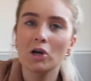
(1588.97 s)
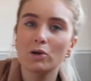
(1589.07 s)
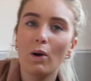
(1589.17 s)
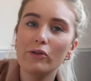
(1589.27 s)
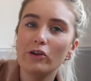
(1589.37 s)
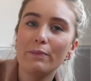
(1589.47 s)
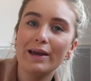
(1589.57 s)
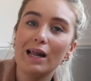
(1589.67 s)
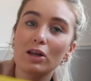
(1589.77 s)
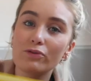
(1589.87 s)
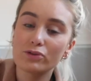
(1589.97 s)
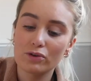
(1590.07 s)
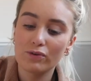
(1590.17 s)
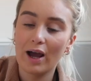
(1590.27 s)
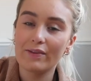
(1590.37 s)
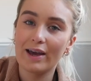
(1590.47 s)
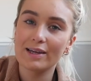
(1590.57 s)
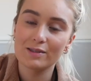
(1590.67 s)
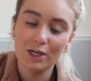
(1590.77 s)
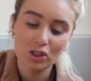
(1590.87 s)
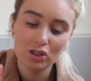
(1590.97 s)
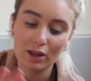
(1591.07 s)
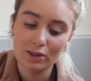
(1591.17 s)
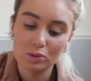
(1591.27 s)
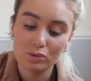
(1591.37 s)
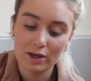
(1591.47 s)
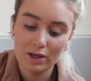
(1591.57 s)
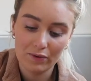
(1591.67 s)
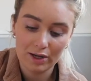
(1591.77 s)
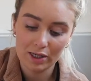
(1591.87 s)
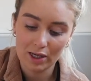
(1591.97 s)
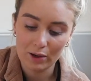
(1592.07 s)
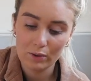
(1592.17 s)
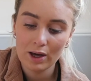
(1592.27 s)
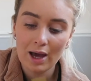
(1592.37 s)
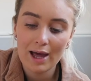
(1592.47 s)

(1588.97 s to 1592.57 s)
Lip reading: You all know me, I love stuff like this, so I just thought this was really, really cute.